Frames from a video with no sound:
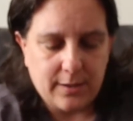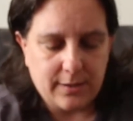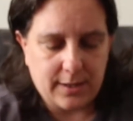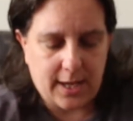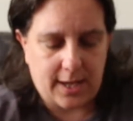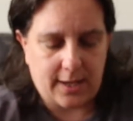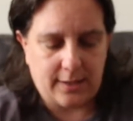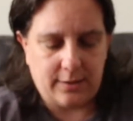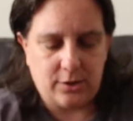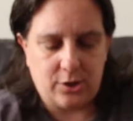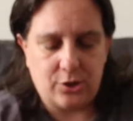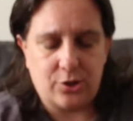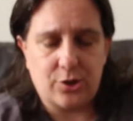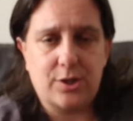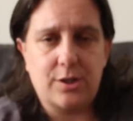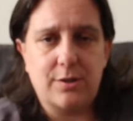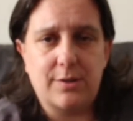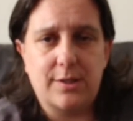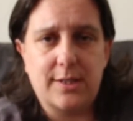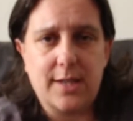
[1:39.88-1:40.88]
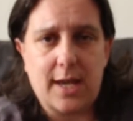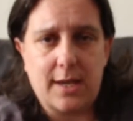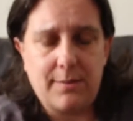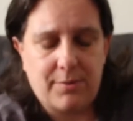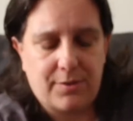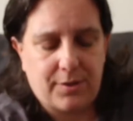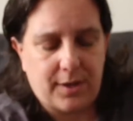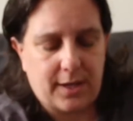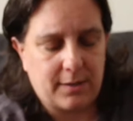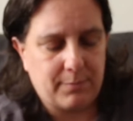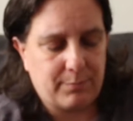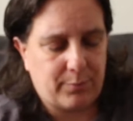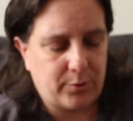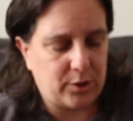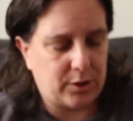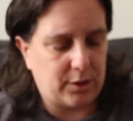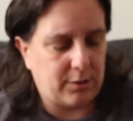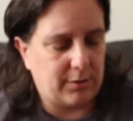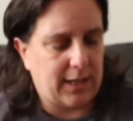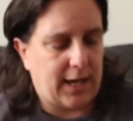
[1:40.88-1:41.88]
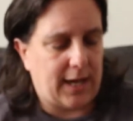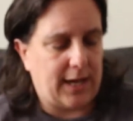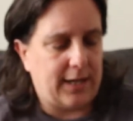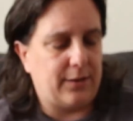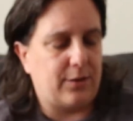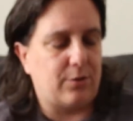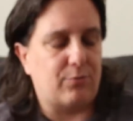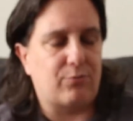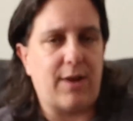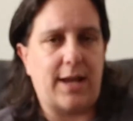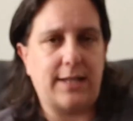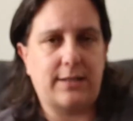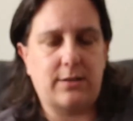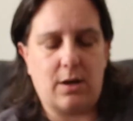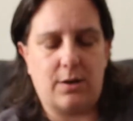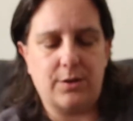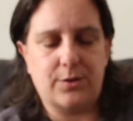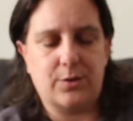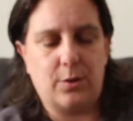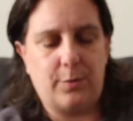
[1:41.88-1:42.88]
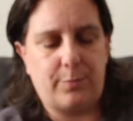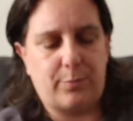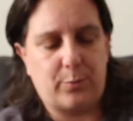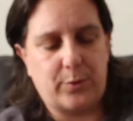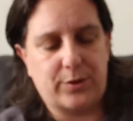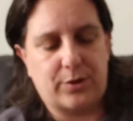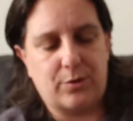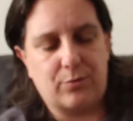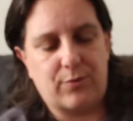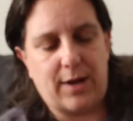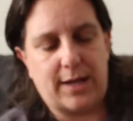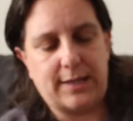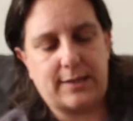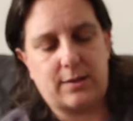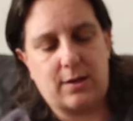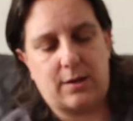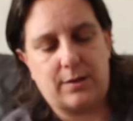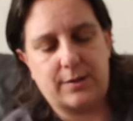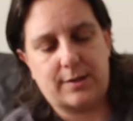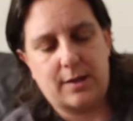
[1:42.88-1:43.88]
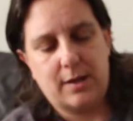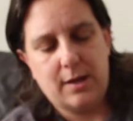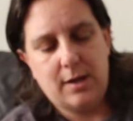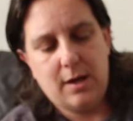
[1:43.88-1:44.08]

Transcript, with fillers: then you just do the same thing, but you line the red dot up with the red dot